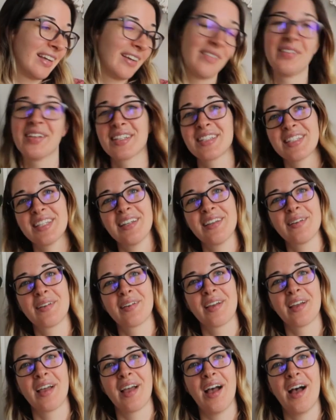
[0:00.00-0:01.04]
We'll see.
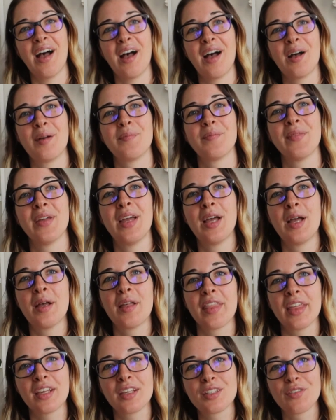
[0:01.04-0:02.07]

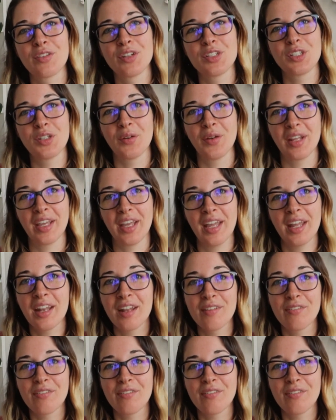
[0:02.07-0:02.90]
Thanks for tuning in.